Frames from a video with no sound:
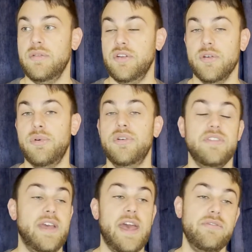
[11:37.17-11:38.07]
Your
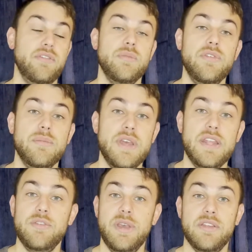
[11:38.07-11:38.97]
opponents have to remove the
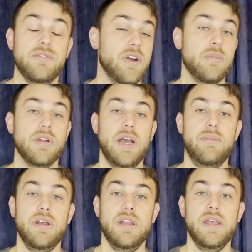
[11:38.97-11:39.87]
minions because of Arbor
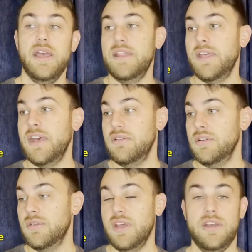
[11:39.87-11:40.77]
Up, and then
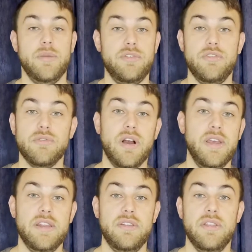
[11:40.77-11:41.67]
it helps you draw
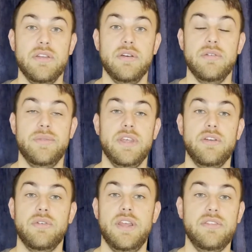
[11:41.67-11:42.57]
into the
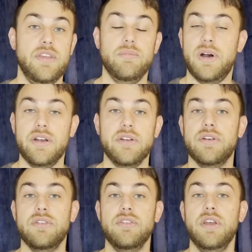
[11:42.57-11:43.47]
crazy
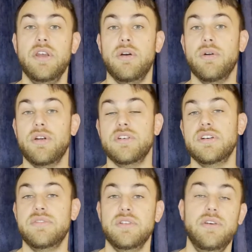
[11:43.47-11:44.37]
bonkers Oracle
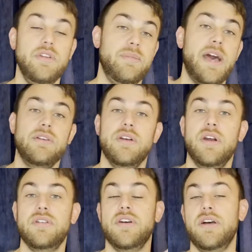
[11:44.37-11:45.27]
of Elune,
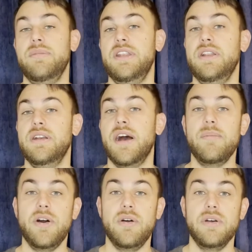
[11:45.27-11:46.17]
Battleguard, Taunt Minion
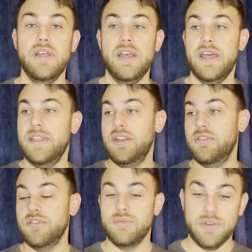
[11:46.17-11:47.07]
combo, and then you
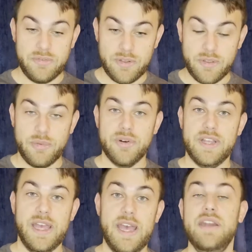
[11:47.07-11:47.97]
just refill the board
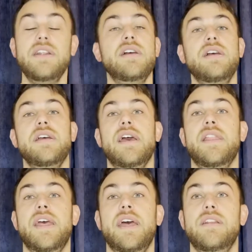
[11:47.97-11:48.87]
again,
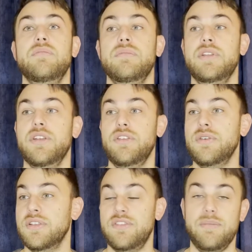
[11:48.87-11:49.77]
and then you
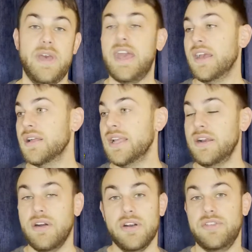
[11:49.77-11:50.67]
can sit back and
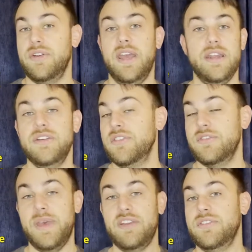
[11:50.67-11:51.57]
collect cards in your hand and just
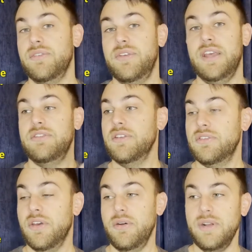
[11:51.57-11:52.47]
smash their faces.
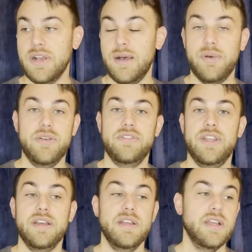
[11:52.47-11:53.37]
So
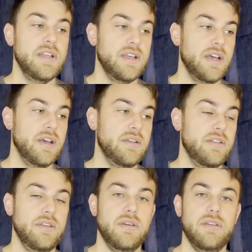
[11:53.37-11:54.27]
Composting,
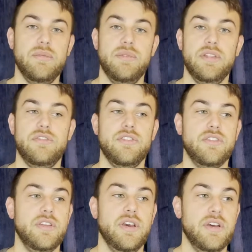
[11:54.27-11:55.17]
it's
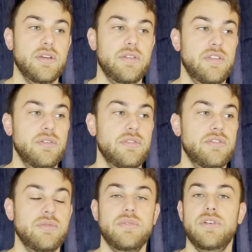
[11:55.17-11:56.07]
just a
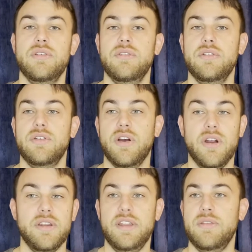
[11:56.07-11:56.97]
huge
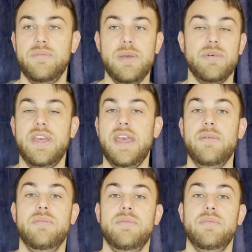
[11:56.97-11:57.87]
card. People
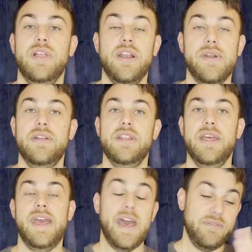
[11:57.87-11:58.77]
can't play around it.
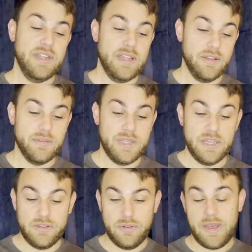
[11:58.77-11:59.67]
They have to kill the
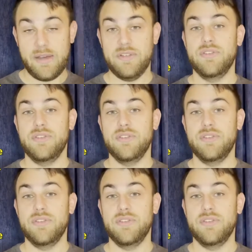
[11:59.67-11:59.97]
minions. You have